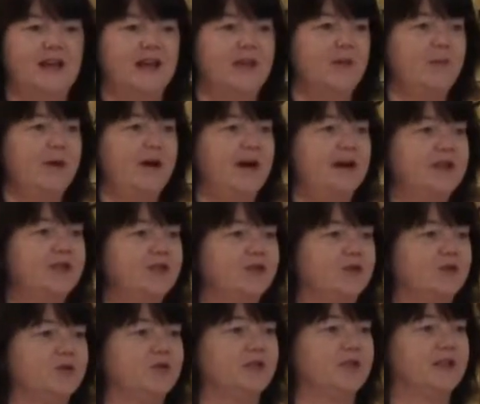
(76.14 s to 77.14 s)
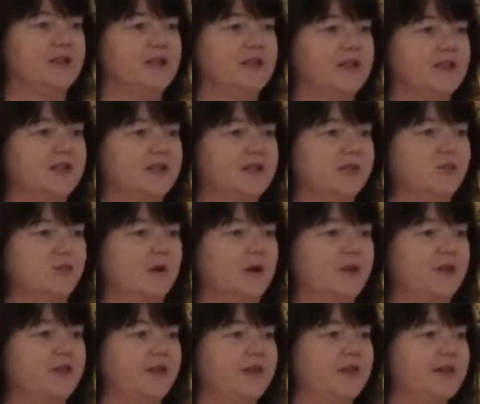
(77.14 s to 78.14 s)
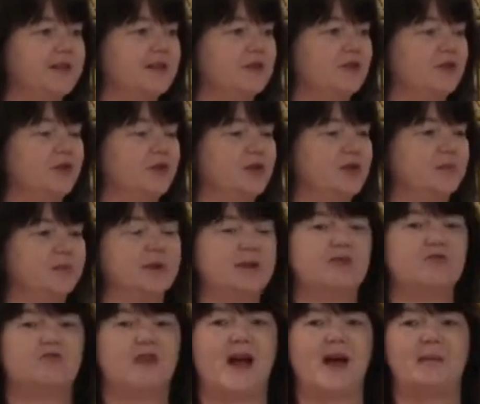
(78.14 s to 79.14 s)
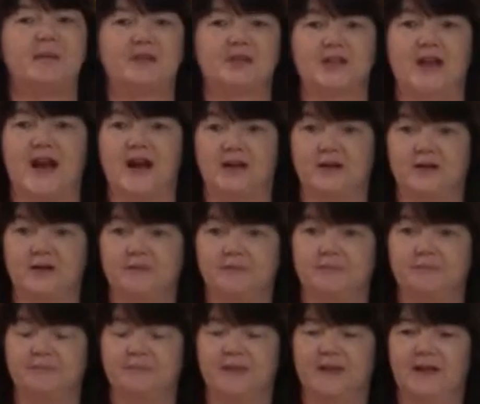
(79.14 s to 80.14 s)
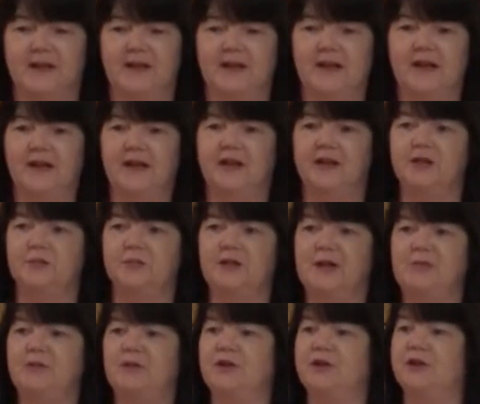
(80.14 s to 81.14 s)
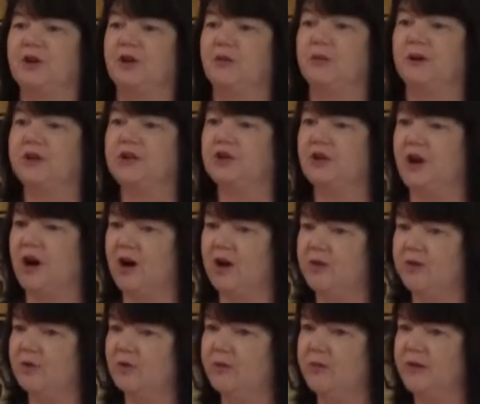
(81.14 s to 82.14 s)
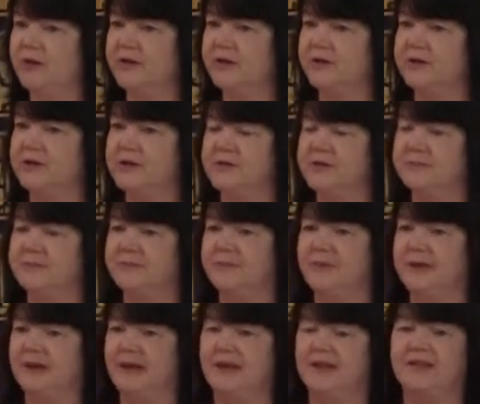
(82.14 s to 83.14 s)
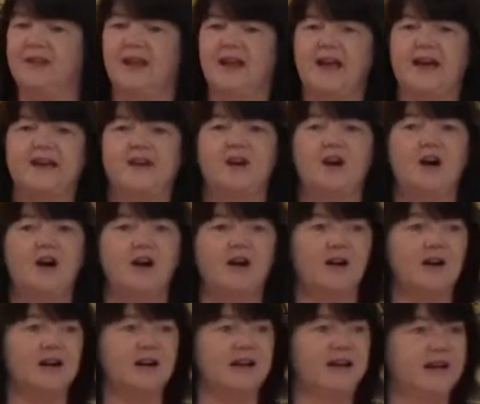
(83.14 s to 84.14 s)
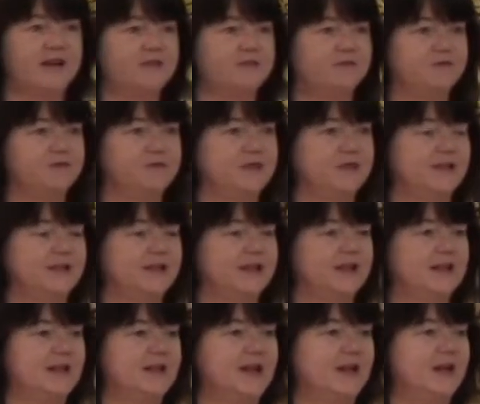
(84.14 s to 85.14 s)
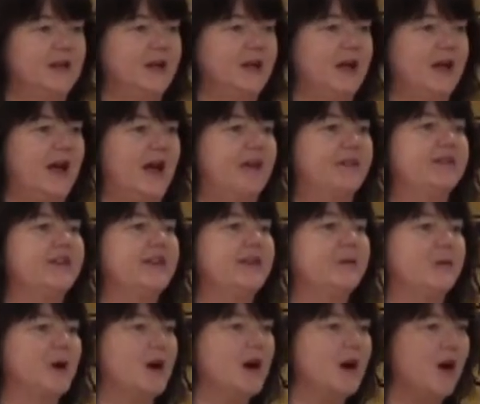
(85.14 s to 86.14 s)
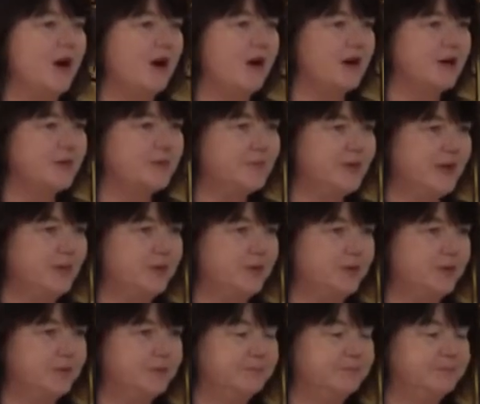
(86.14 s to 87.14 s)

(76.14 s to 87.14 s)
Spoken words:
He passed through villages where things looked a bit ramshackle, and the people there were charcoal burners. They had a hard life, and they were hard people.